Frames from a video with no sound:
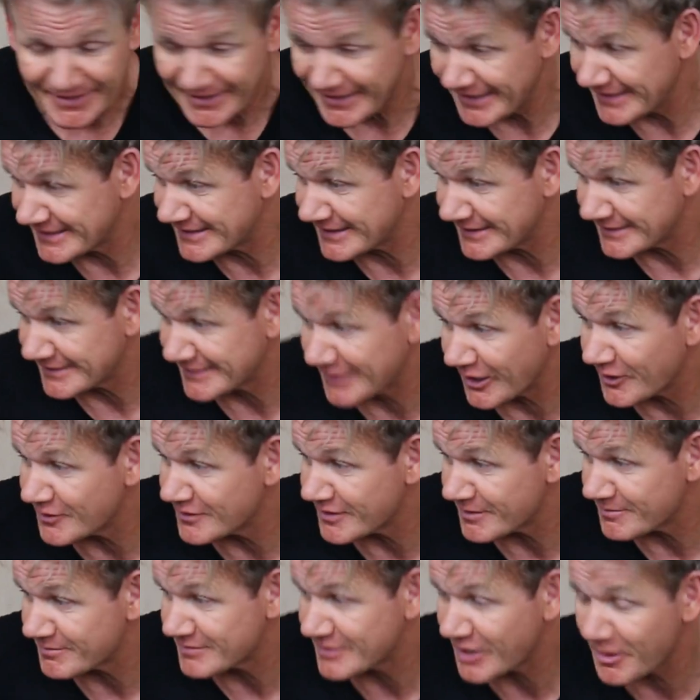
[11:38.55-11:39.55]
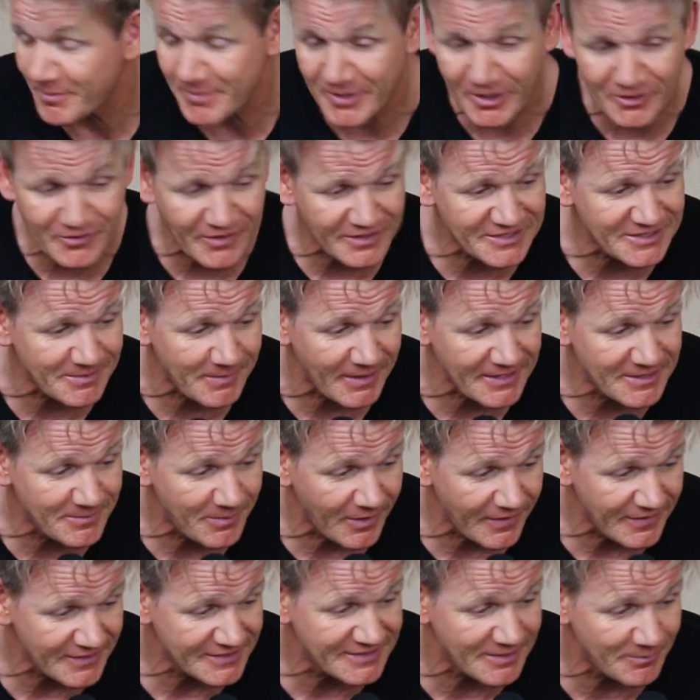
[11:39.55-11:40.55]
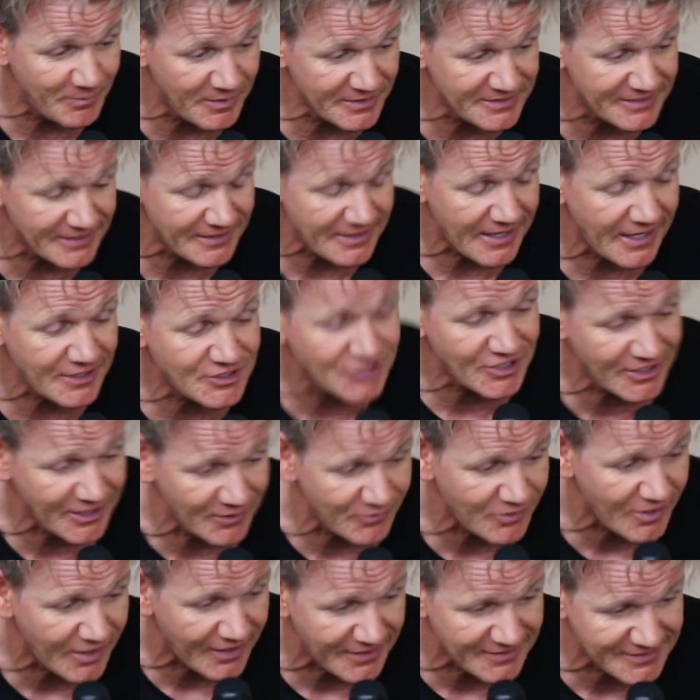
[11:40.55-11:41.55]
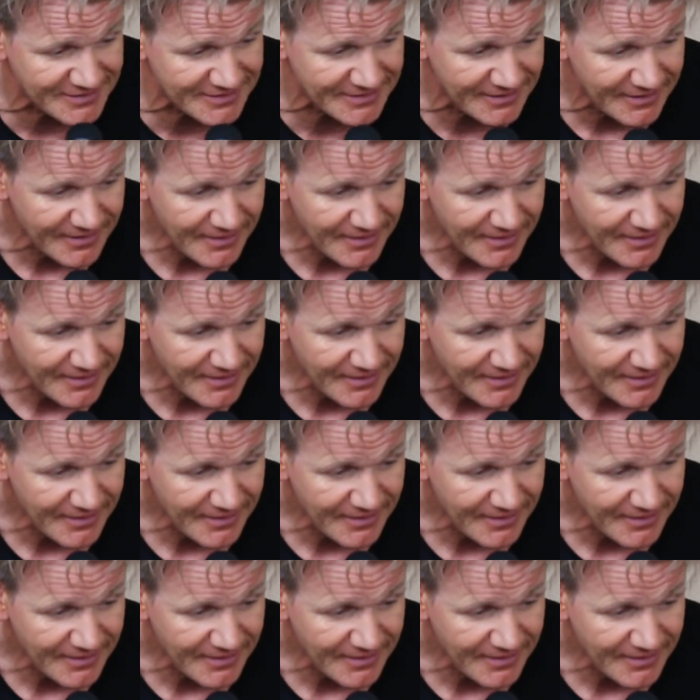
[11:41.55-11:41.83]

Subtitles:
Listen, don't be underestimated by the simplicity of that chicken rice.